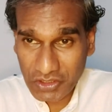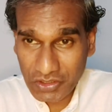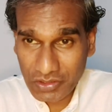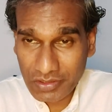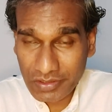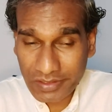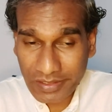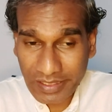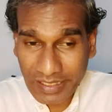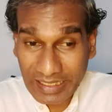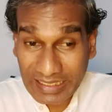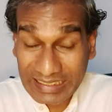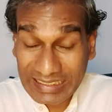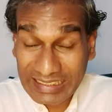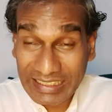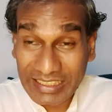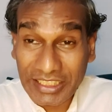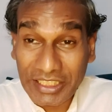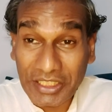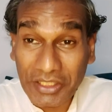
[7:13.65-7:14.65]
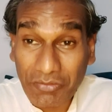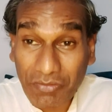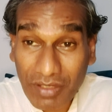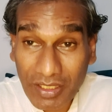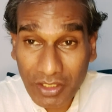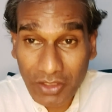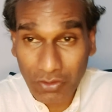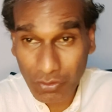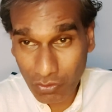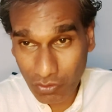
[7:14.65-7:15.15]
the divine
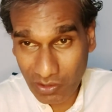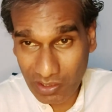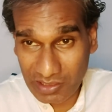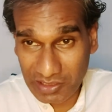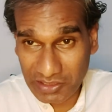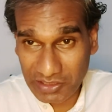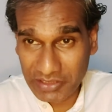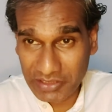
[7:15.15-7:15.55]
qualities.